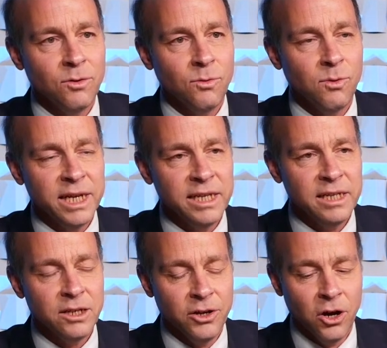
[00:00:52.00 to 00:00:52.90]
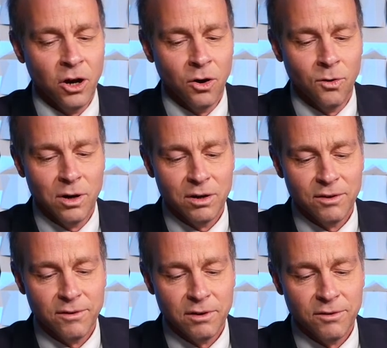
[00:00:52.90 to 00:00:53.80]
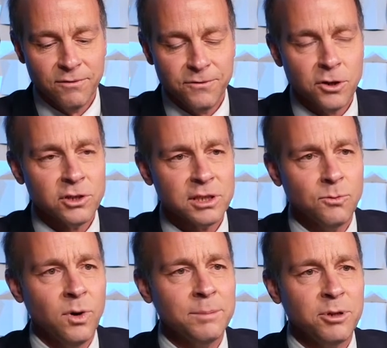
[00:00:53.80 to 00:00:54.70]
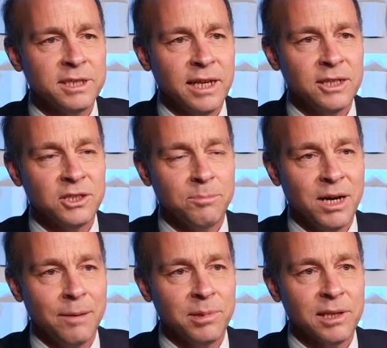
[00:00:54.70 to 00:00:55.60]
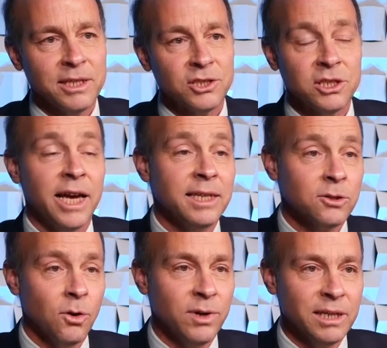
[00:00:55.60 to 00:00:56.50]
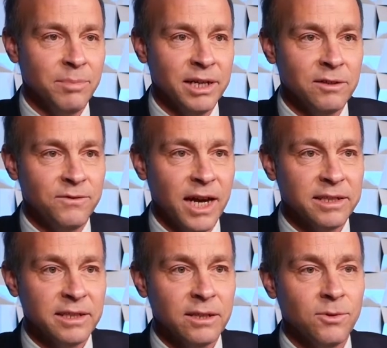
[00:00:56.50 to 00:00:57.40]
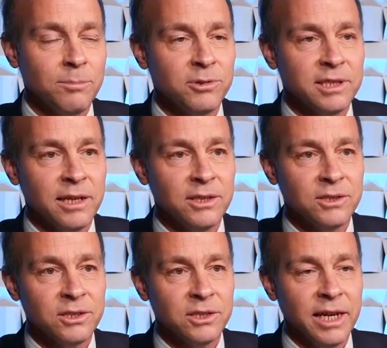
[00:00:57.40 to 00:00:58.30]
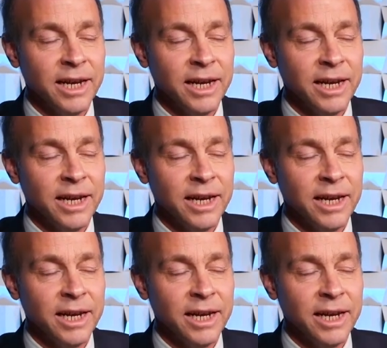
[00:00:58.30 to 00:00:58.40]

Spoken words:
we need to know first what percentage of the population has already been infected and what percentage